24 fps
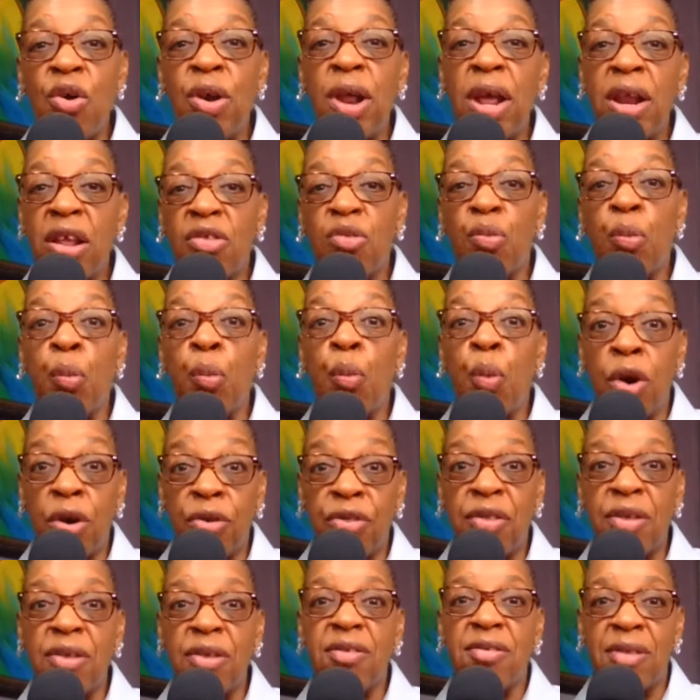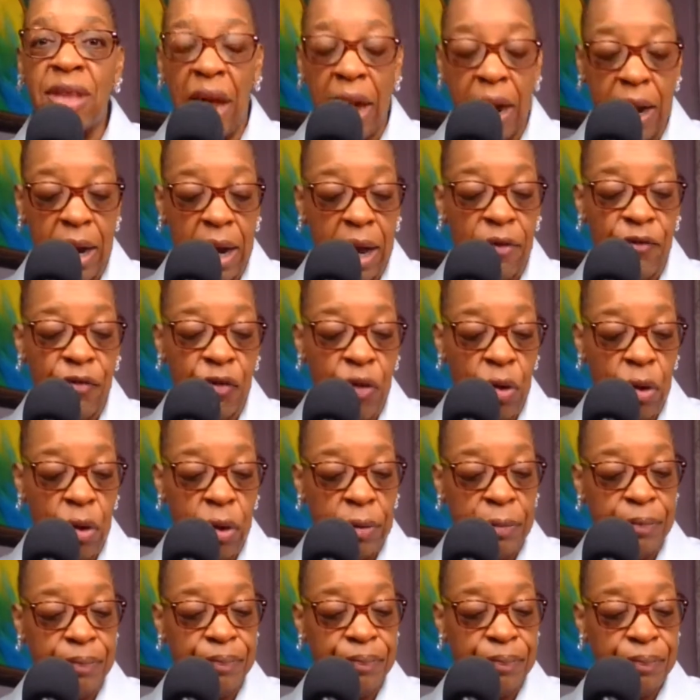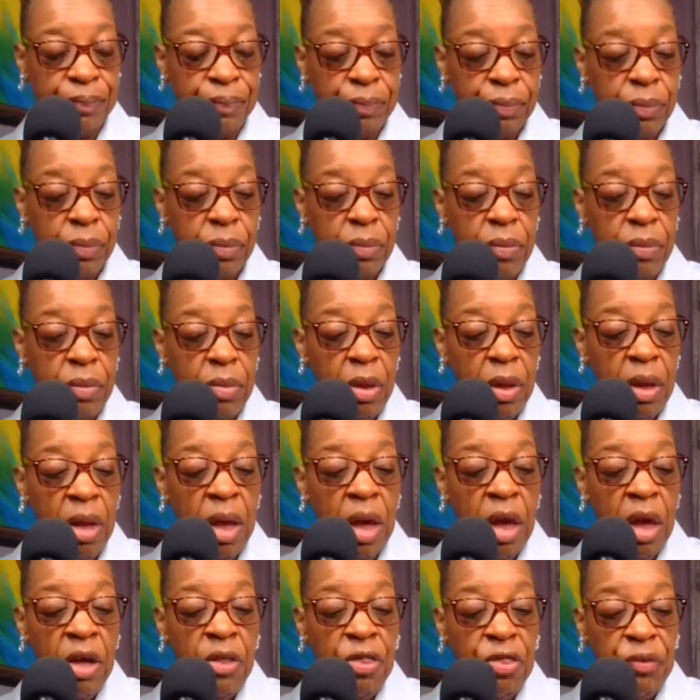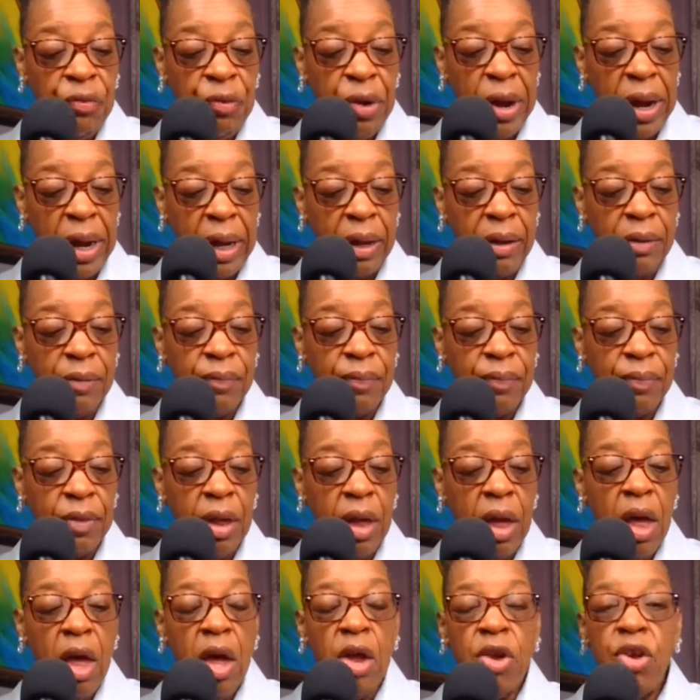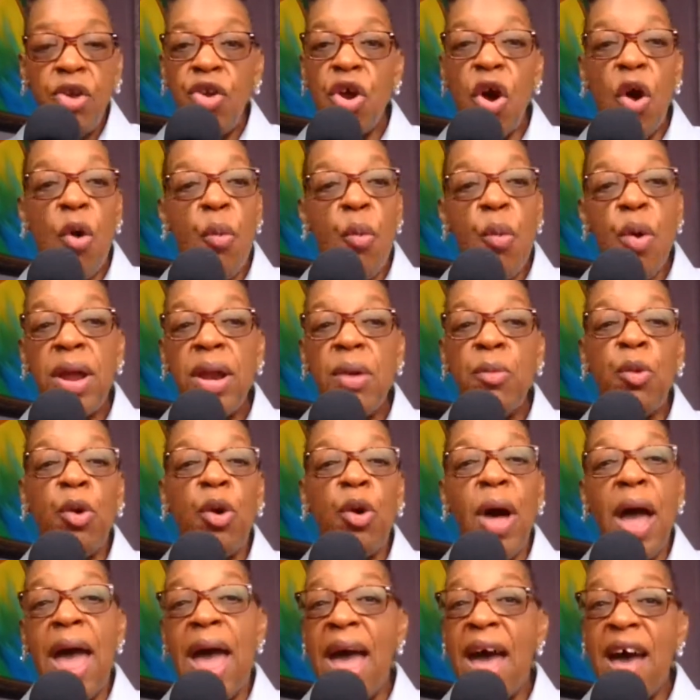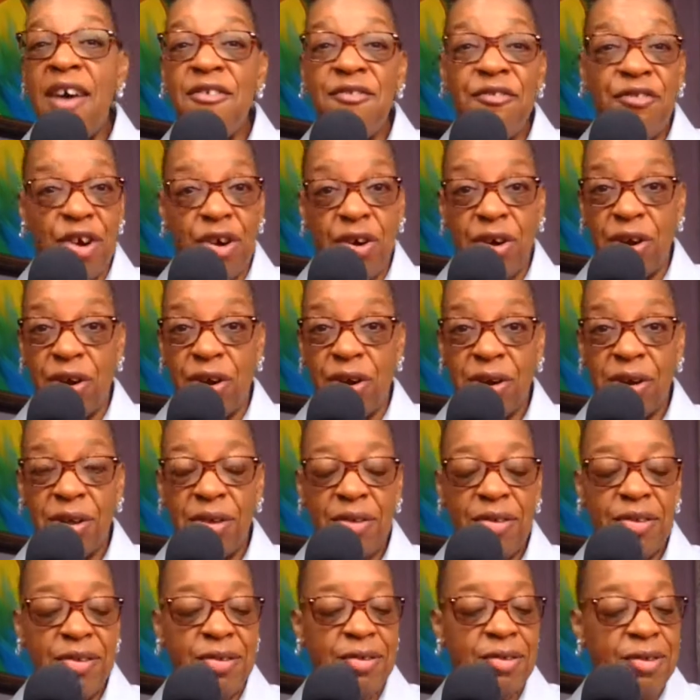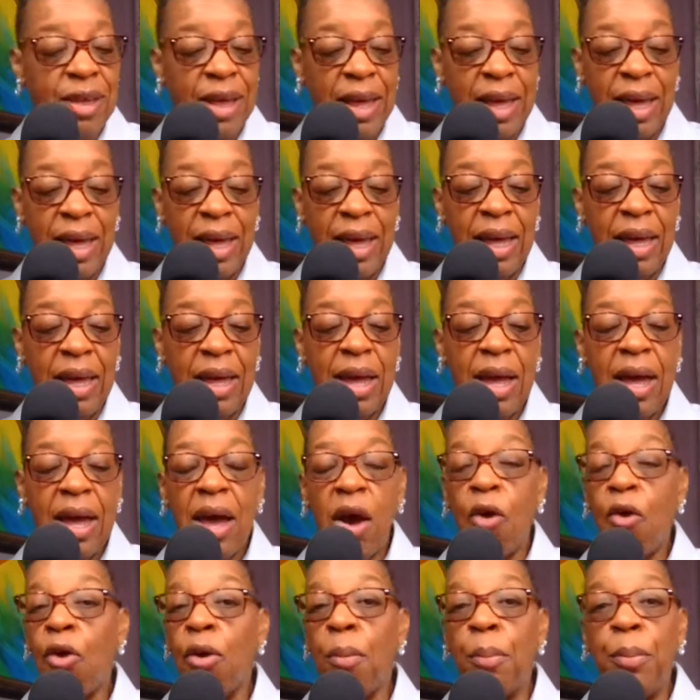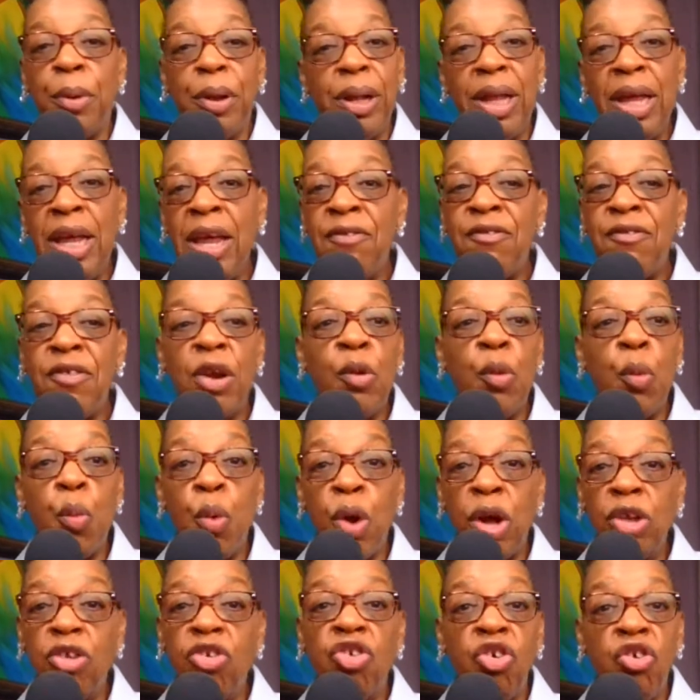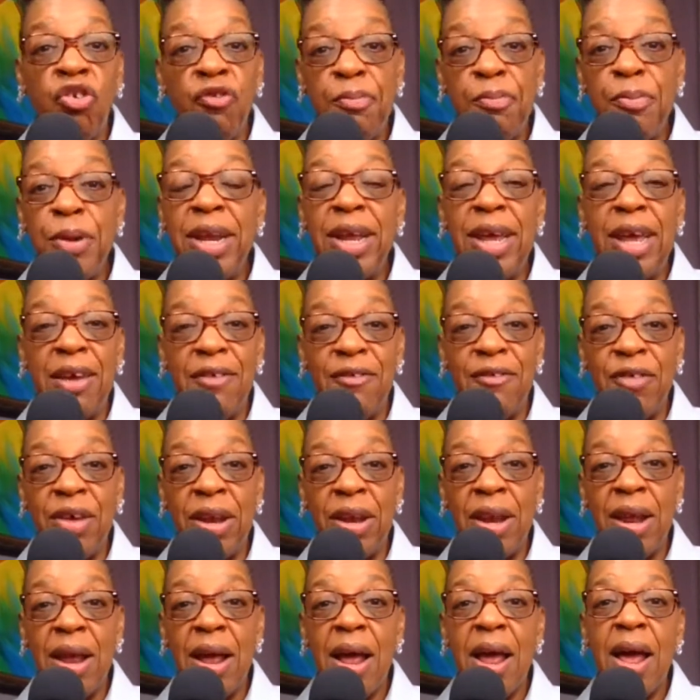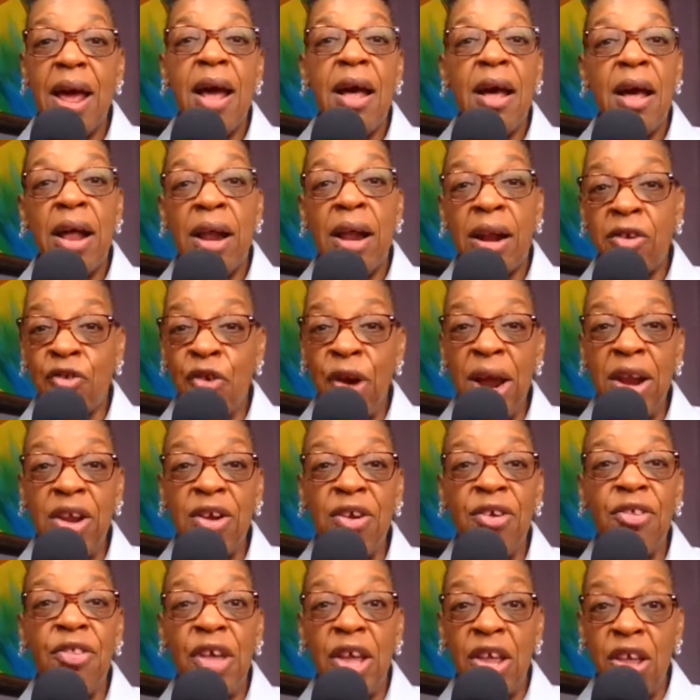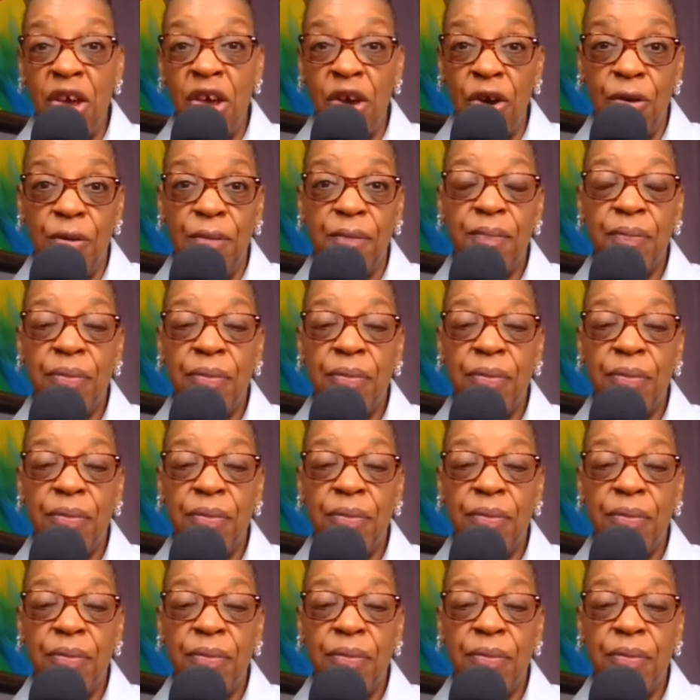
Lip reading: that it's worth standing for. Three, no one will ever see or believe in what you've been given greater than you.